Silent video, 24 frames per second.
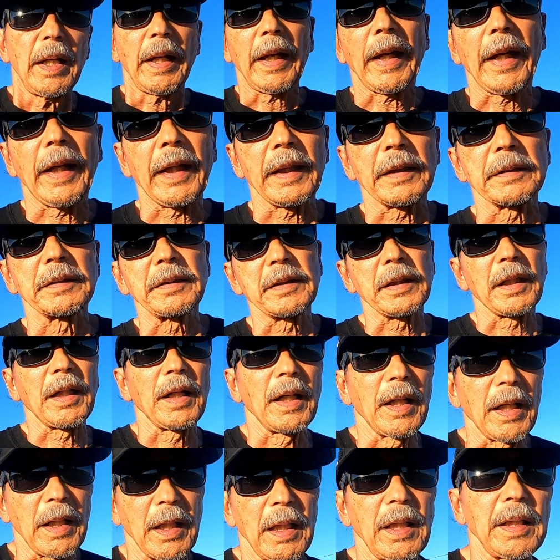and
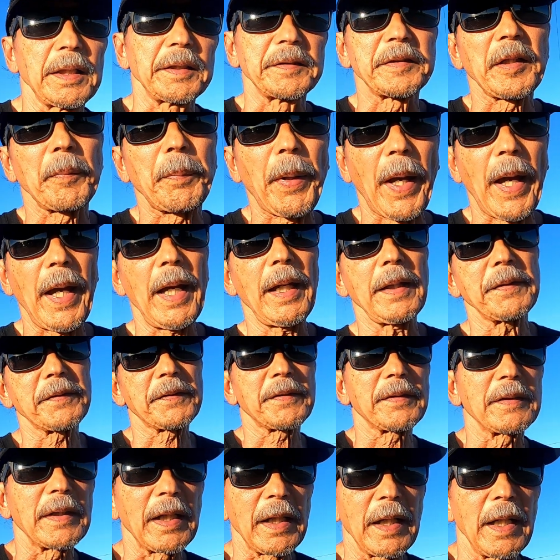uh, in the
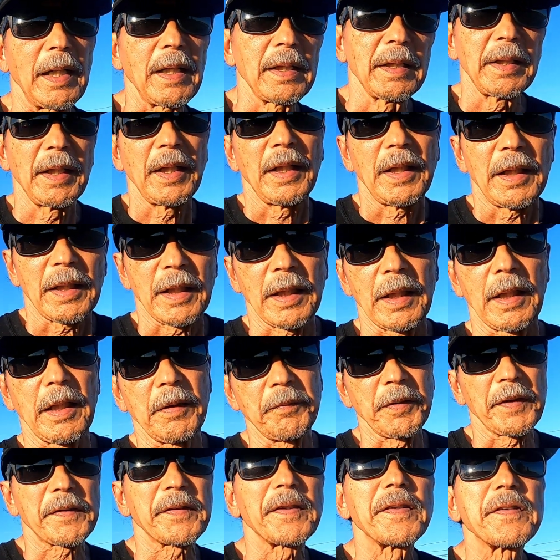past uh, uh,
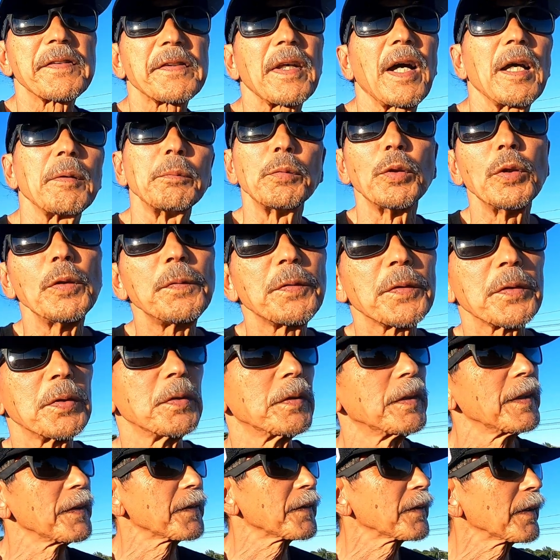ever since I moved
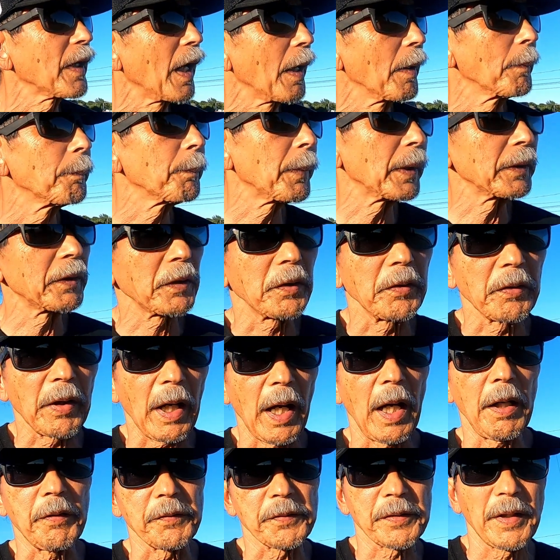to this particular
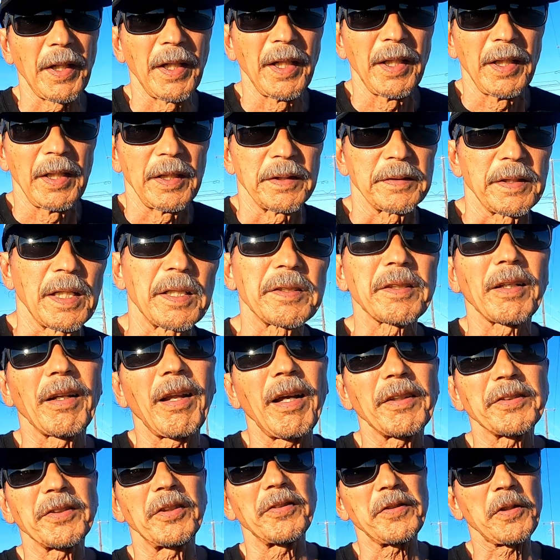house there's a
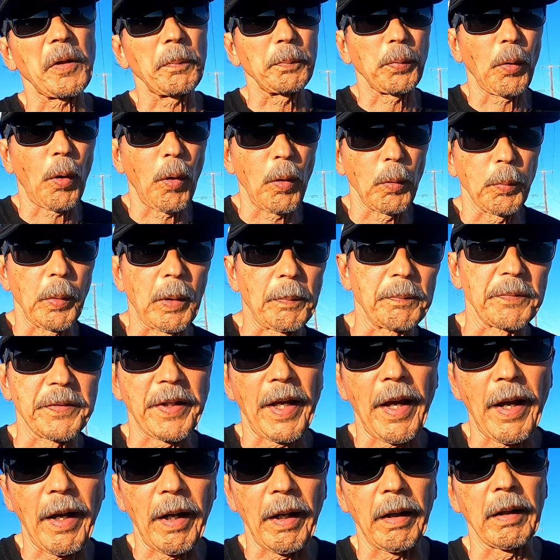lot lots of problem
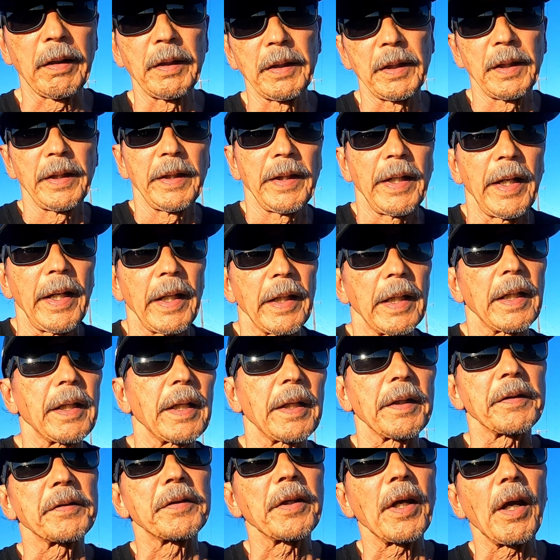there
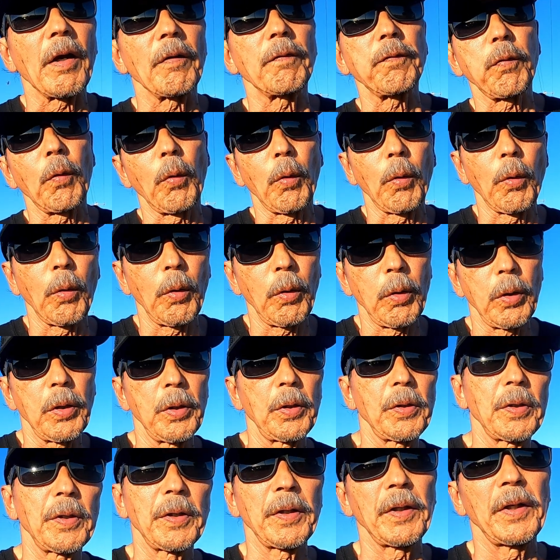and therefore
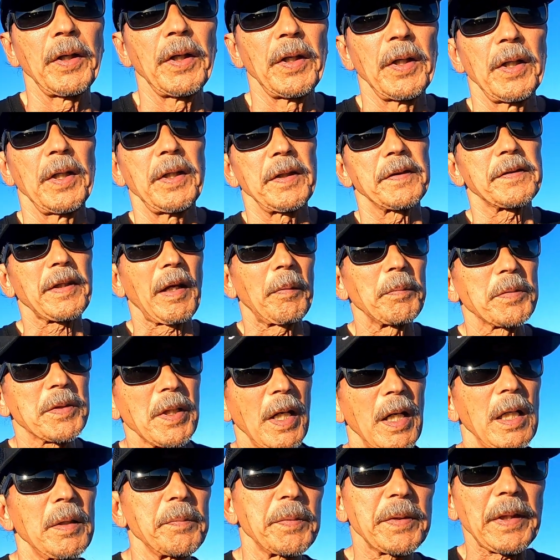
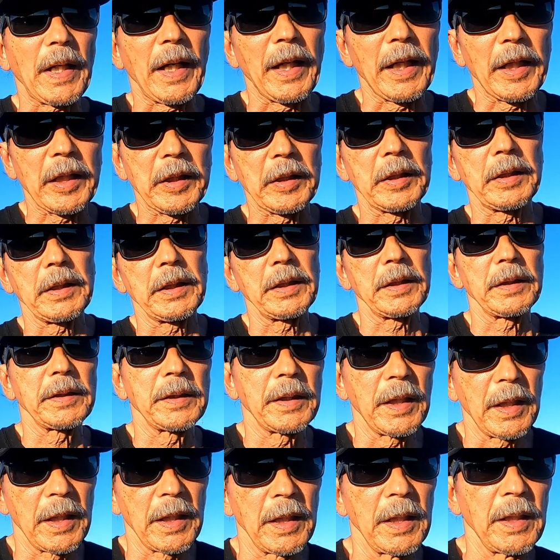sometimes
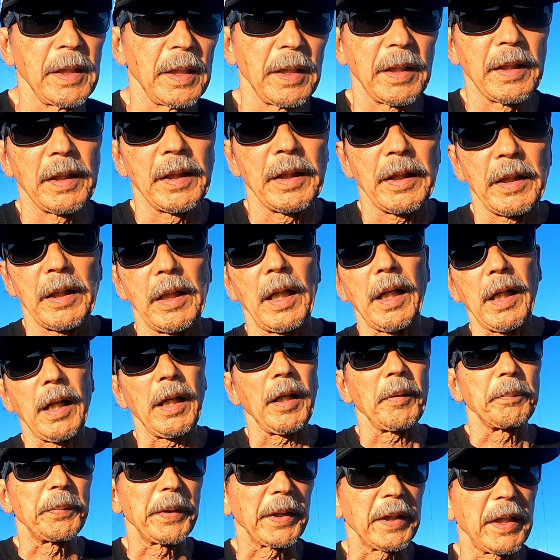I
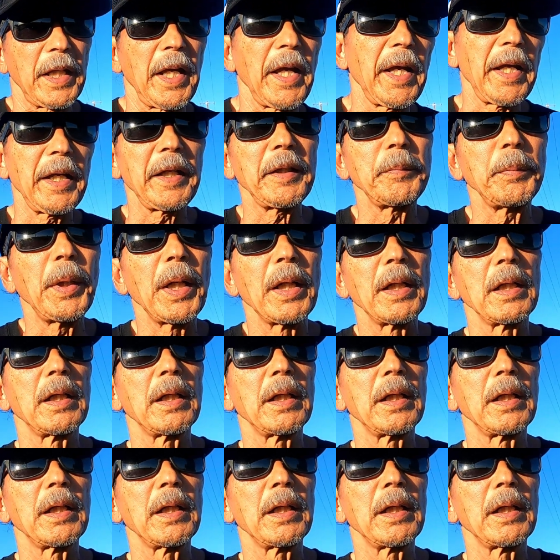uh, became